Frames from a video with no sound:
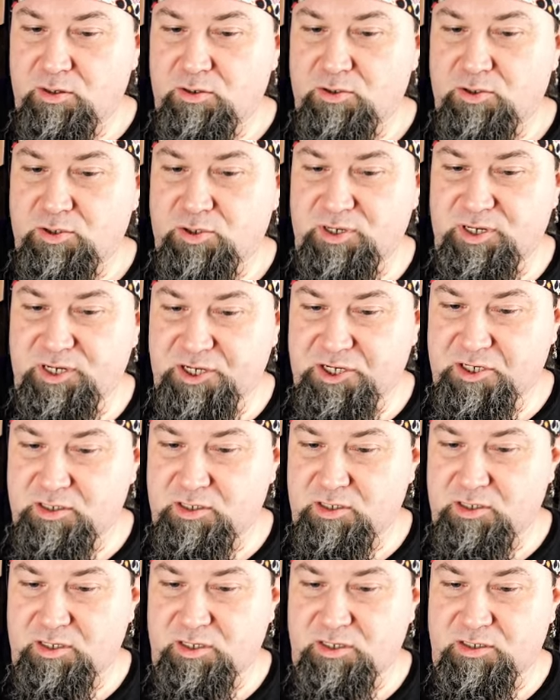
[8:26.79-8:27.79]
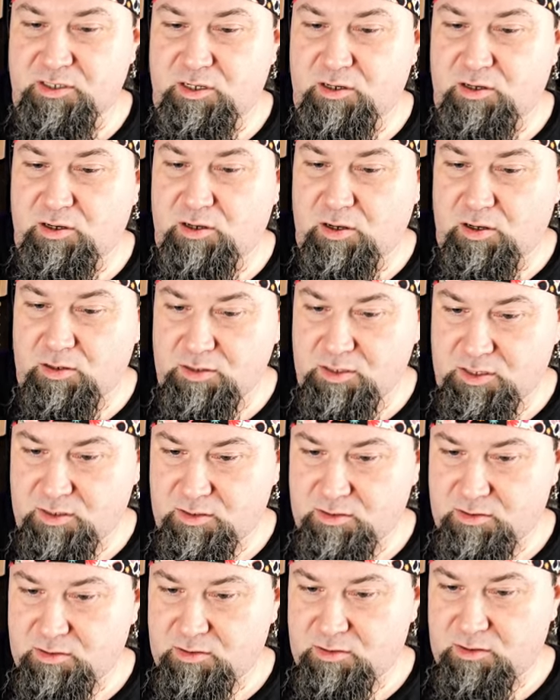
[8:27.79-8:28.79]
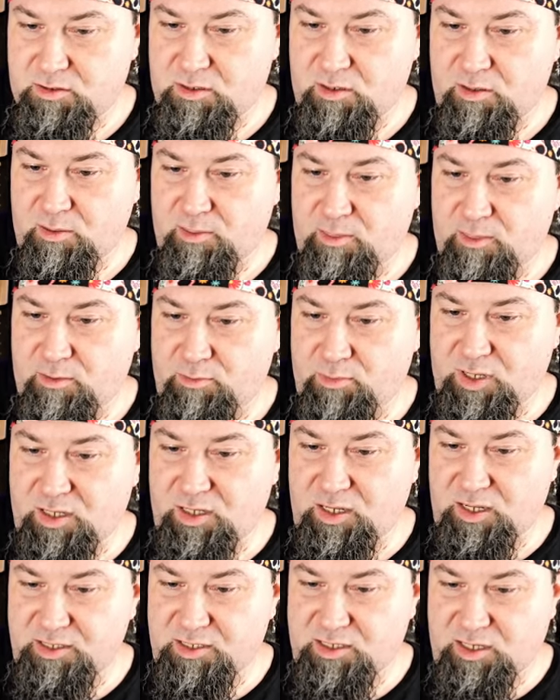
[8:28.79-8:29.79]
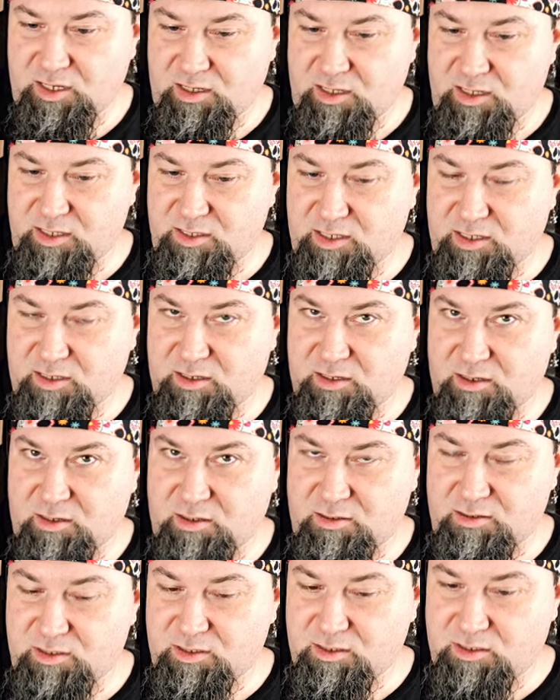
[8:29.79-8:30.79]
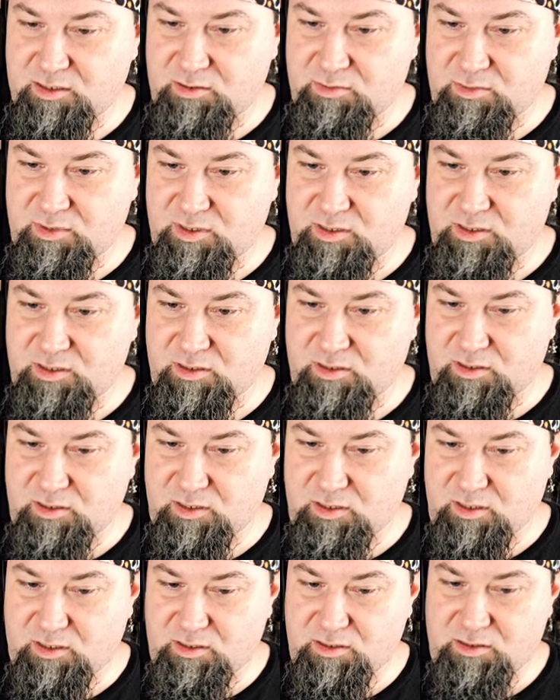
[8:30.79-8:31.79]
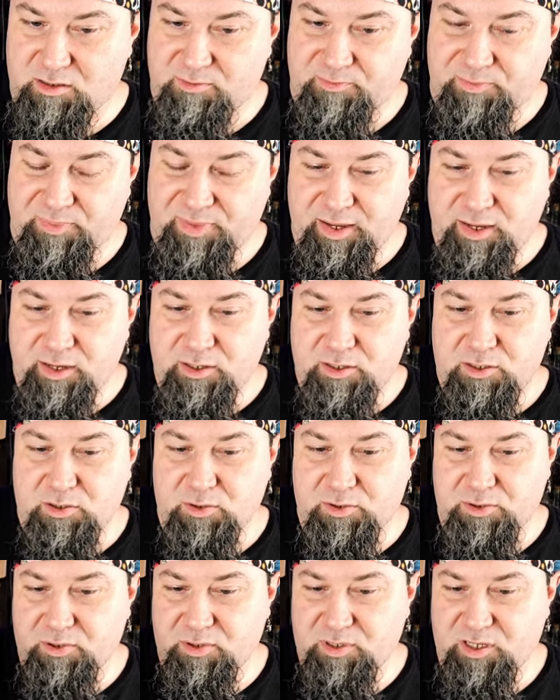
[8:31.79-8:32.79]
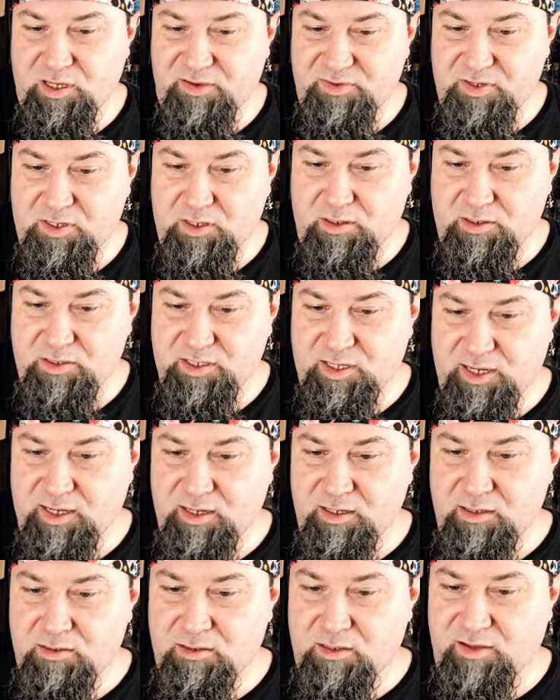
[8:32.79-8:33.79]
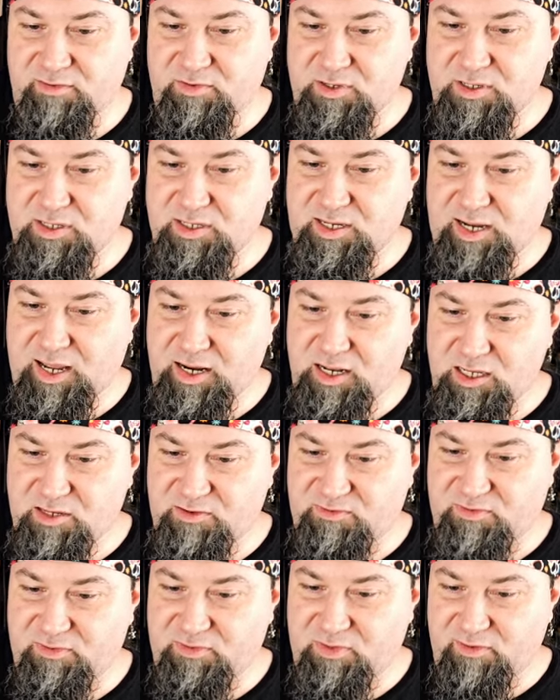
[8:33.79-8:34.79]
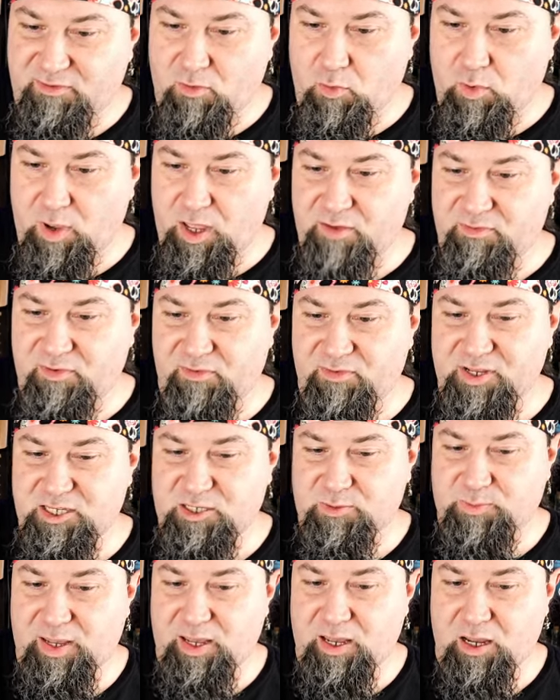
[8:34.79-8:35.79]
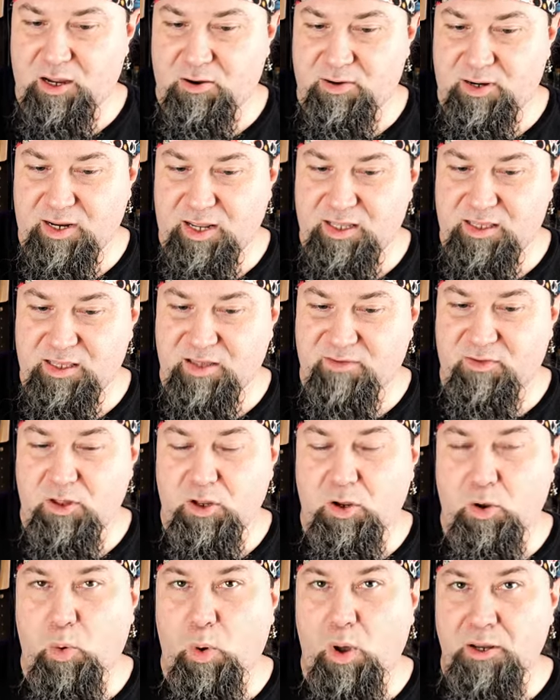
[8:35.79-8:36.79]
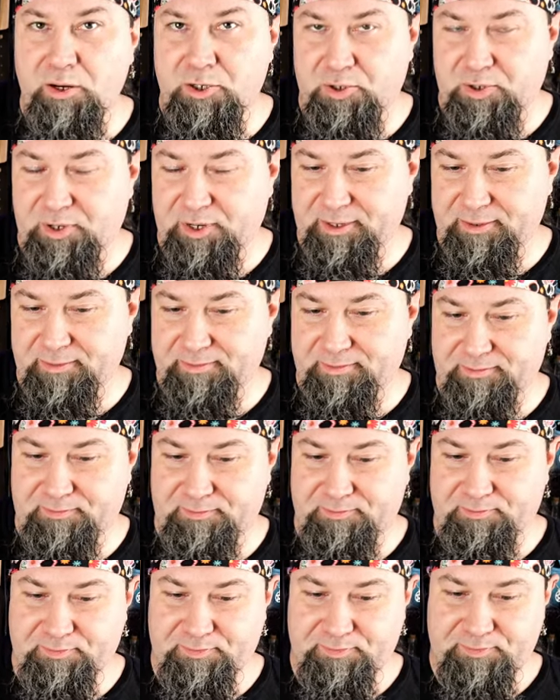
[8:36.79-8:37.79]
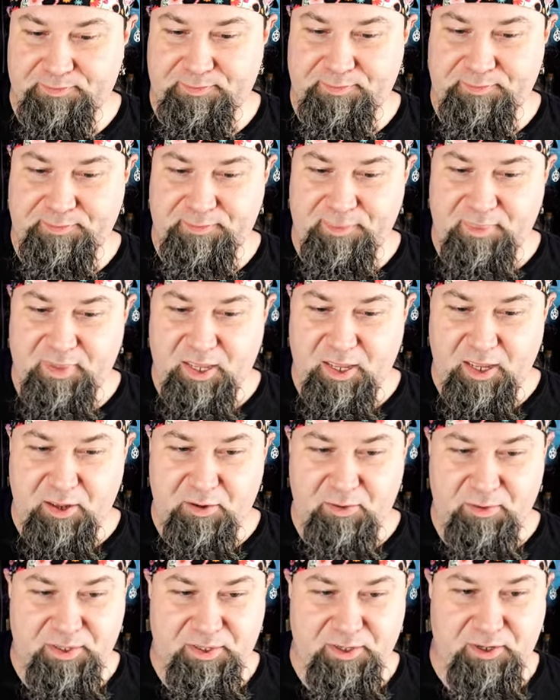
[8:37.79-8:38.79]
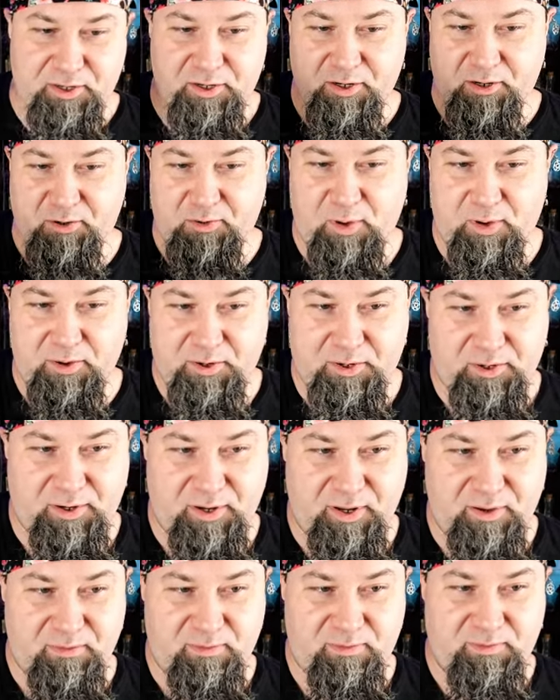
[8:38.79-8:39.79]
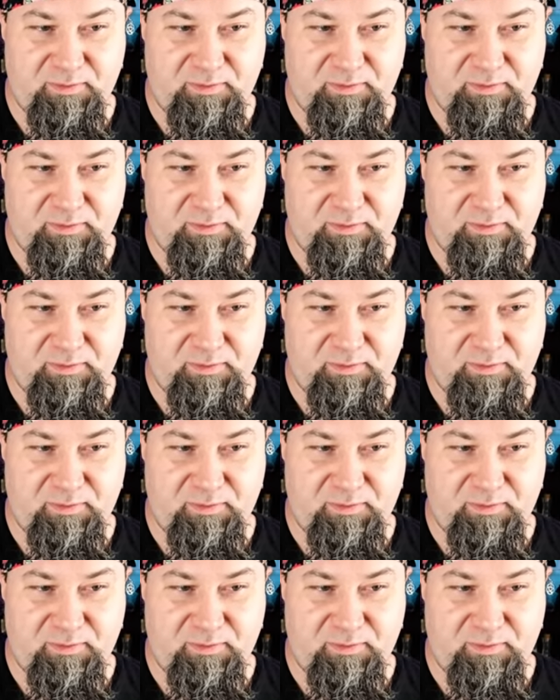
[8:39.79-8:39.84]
tradition is occult, bloodline skill is occultism, as you could guess. Sorcerer's gifts are second level status, fifth level wave of despair, and eighth level quandary. It's such a quandary.